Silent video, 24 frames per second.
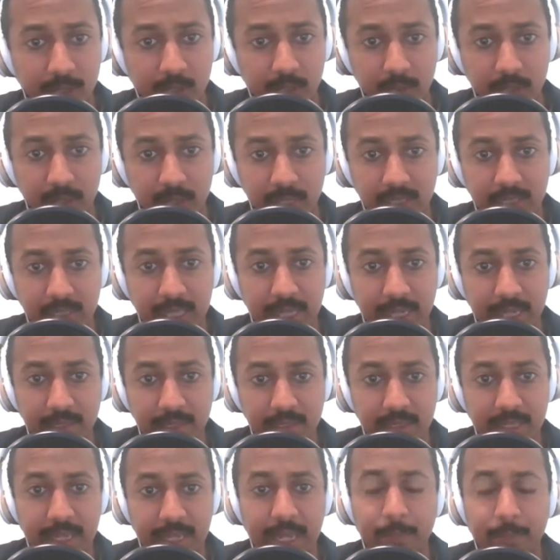to these
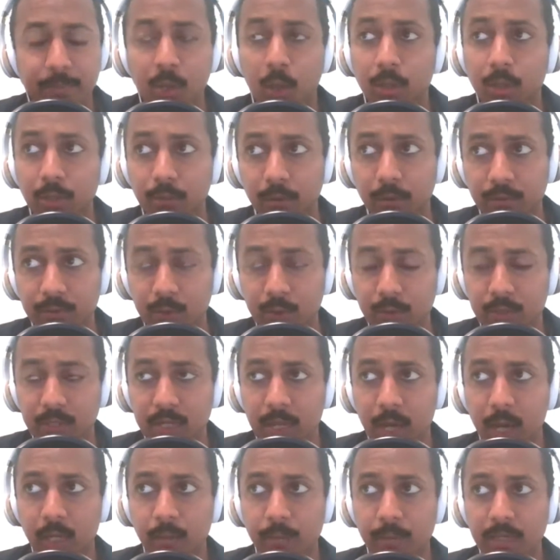things. They kept all the reviews
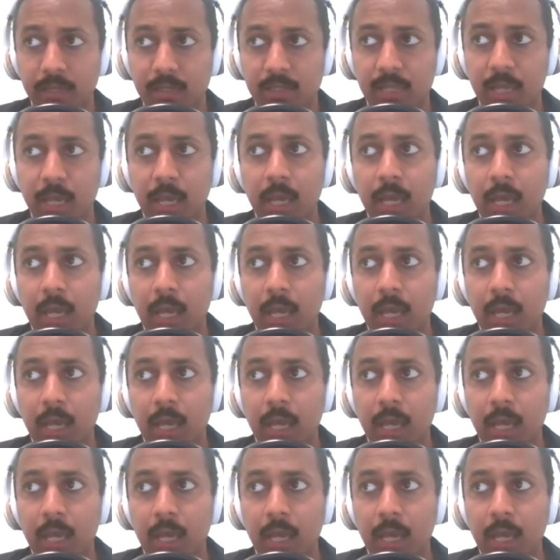anonymous.